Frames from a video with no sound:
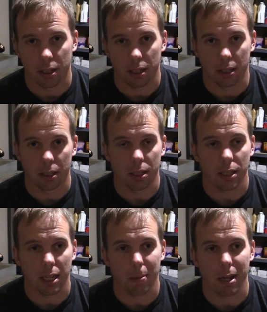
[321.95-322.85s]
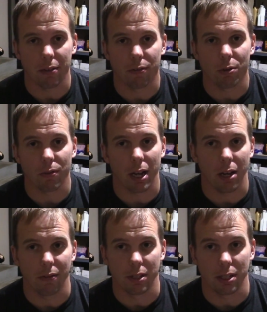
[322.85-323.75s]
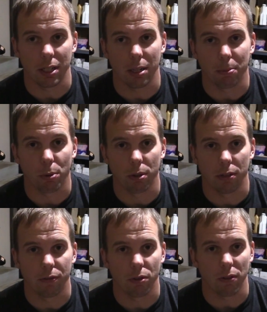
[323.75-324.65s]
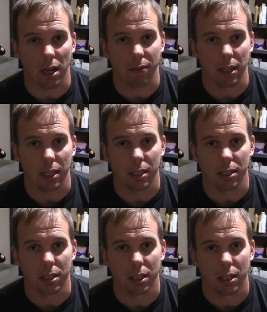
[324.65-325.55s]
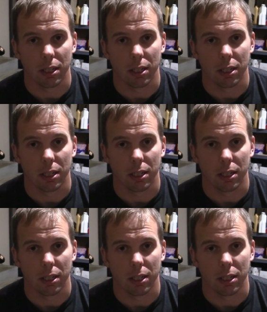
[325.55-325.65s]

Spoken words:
Now the good thing about the 4-valve is a set of ported 4-valve heads